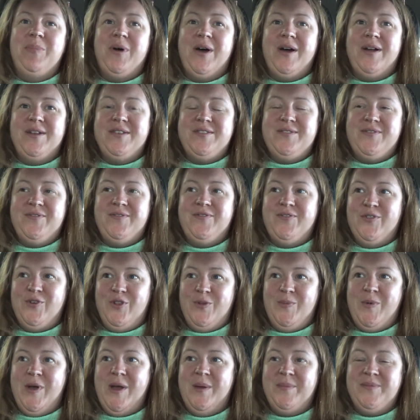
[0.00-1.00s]
but for
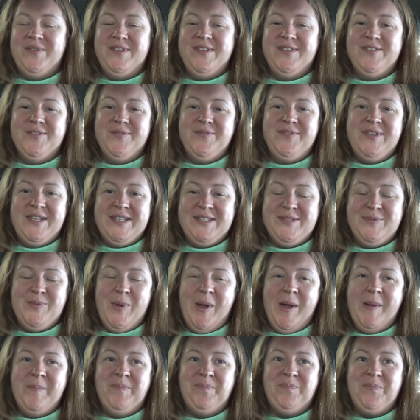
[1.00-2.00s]
the purposes of this
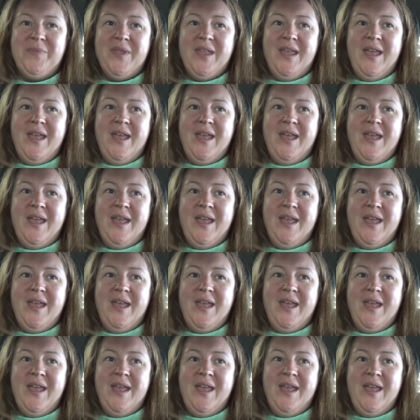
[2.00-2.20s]
one,